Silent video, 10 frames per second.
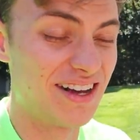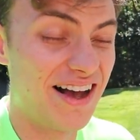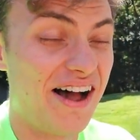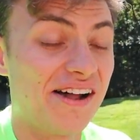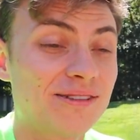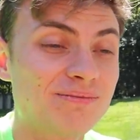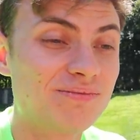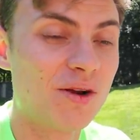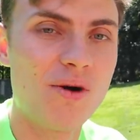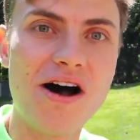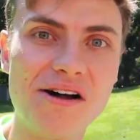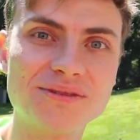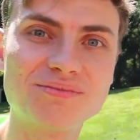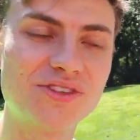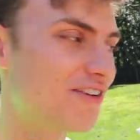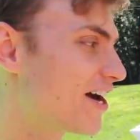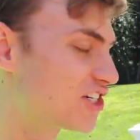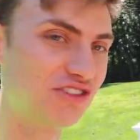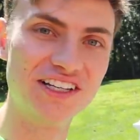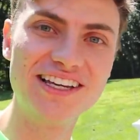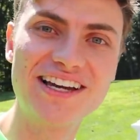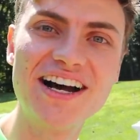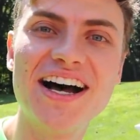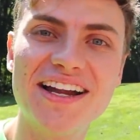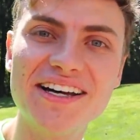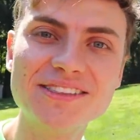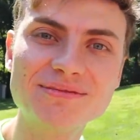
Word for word: try yeah. it. Whoa, they're actually really good.